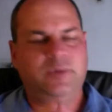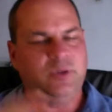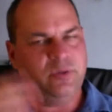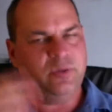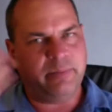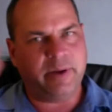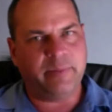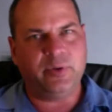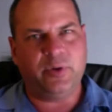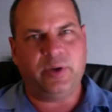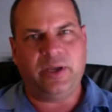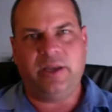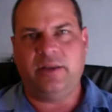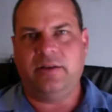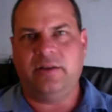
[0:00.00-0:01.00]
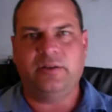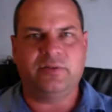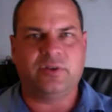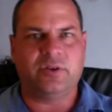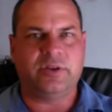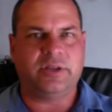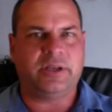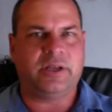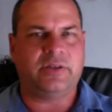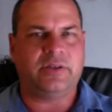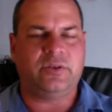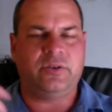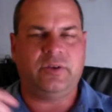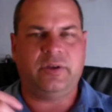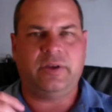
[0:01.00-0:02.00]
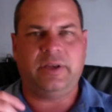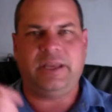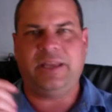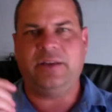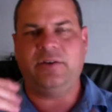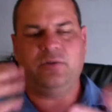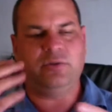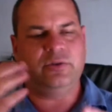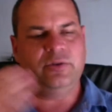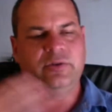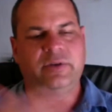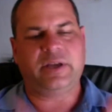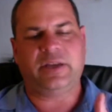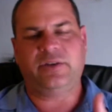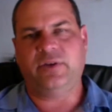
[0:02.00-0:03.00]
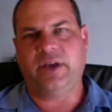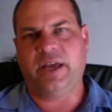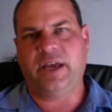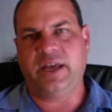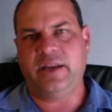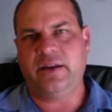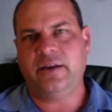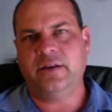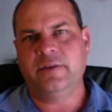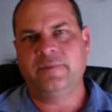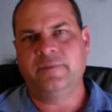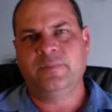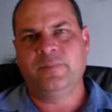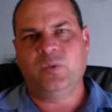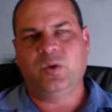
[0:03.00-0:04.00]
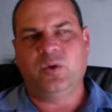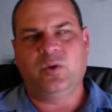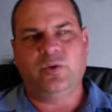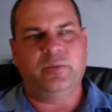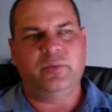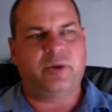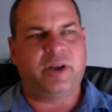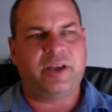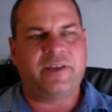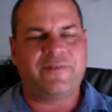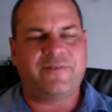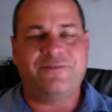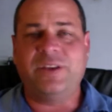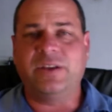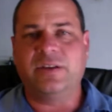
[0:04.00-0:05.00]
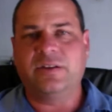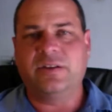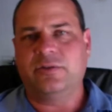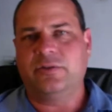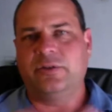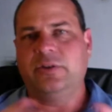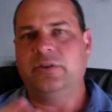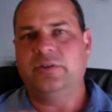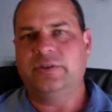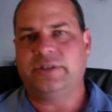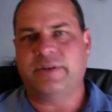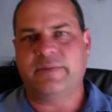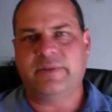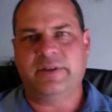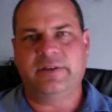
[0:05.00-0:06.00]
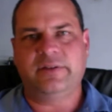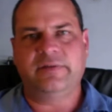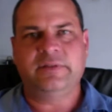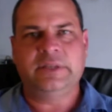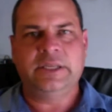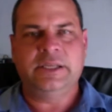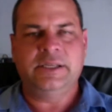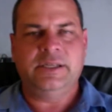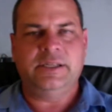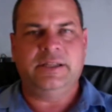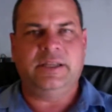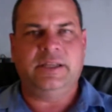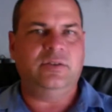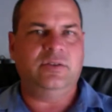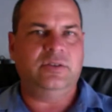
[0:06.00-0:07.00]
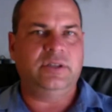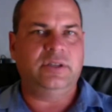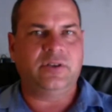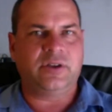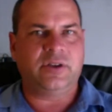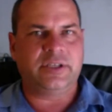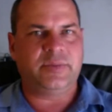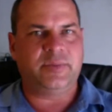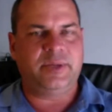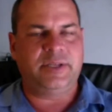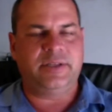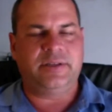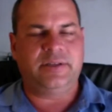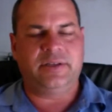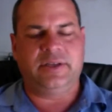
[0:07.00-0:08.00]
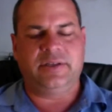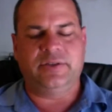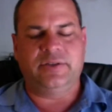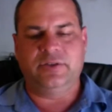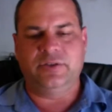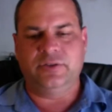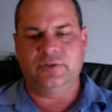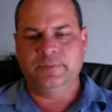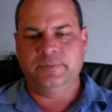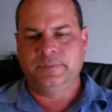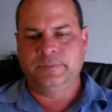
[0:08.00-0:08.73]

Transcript: You bump your head and you've got a cut on your head, or you cut your hand, or you break a finger, or you do something that you did not expect to do.